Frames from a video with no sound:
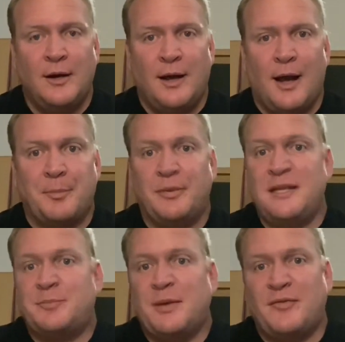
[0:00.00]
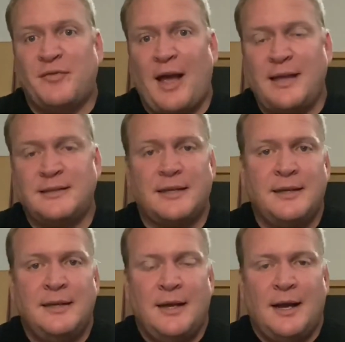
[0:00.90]
Uh, please bid fast
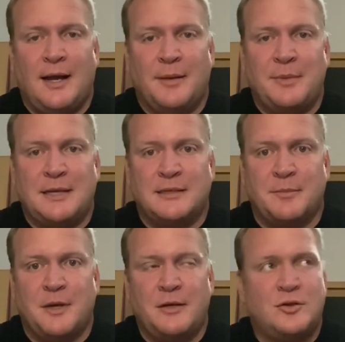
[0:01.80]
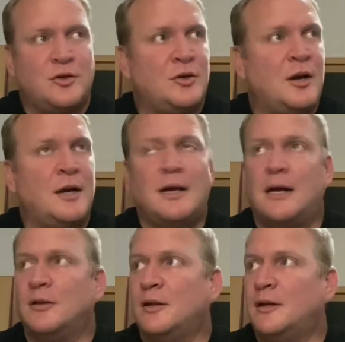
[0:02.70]
uh, because I'm not sure
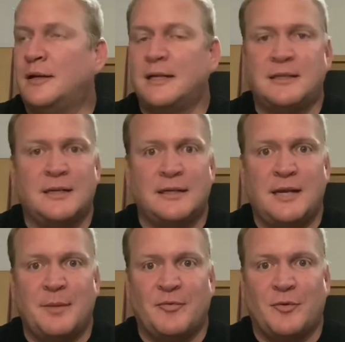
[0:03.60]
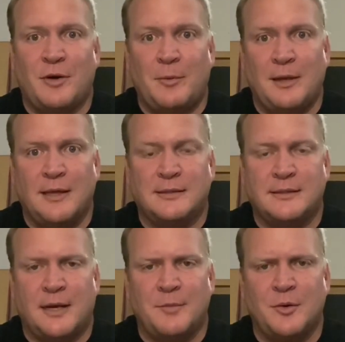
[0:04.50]
how long it's going to take before he realizes
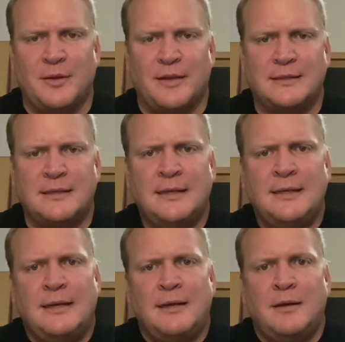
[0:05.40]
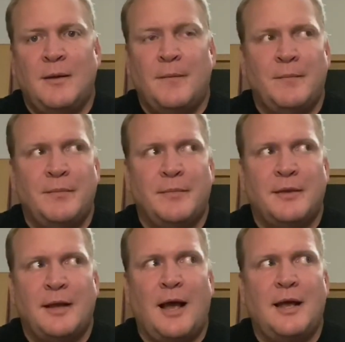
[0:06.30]
that I'm doing this. Chris, what are you doing?
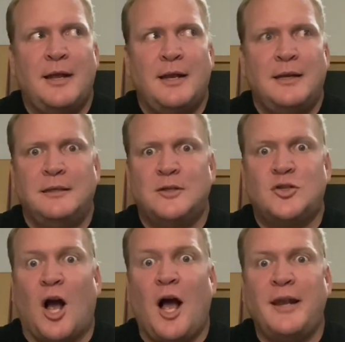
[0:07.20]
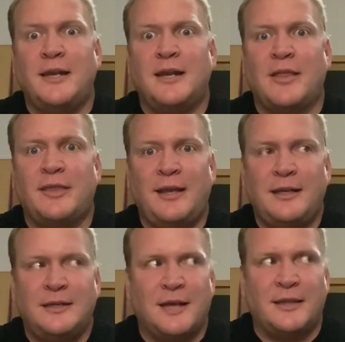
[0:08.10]
Get the heck John,
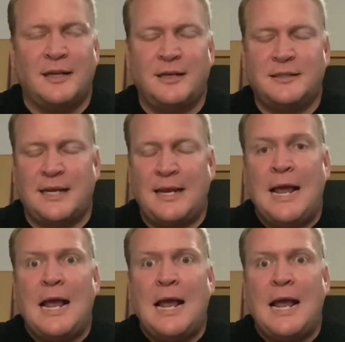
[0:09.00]
nothing, nothing to see.